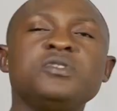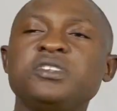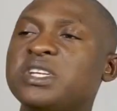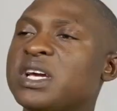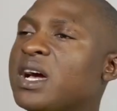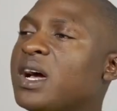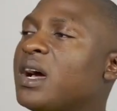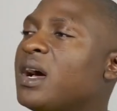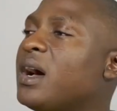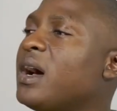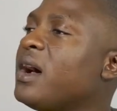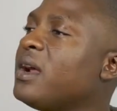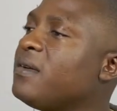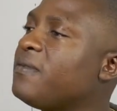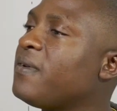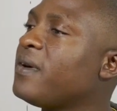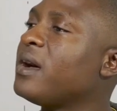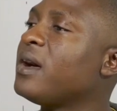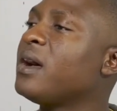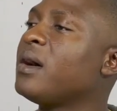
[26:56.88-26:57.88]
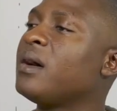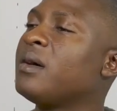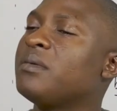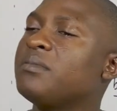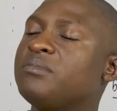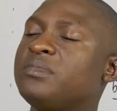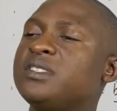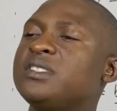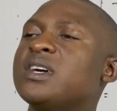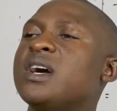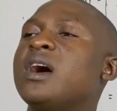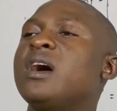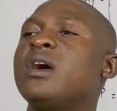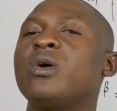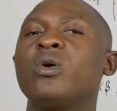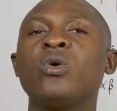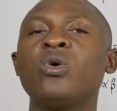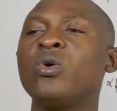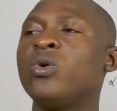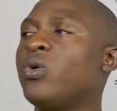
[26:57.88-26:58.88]
beta, alpha
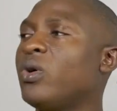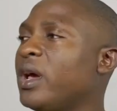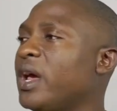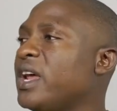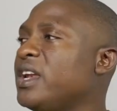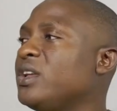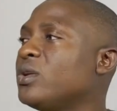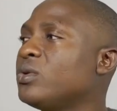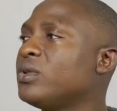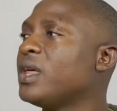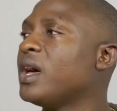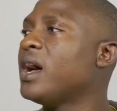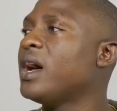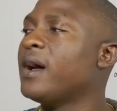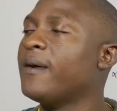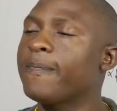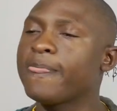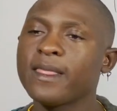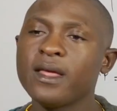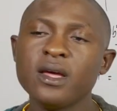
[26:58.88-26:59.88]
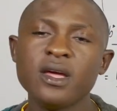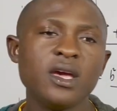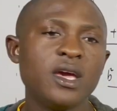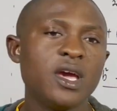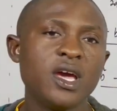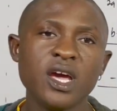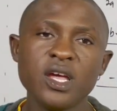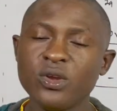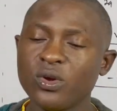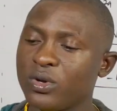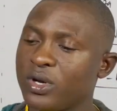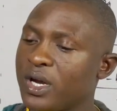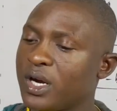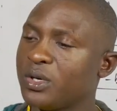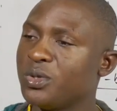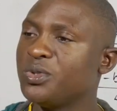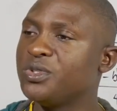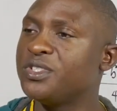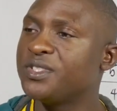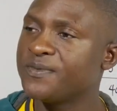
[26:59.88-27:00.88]
beta, or any other
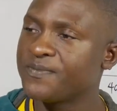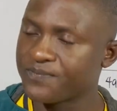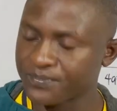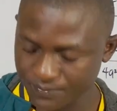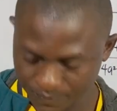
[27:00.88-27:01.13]
root.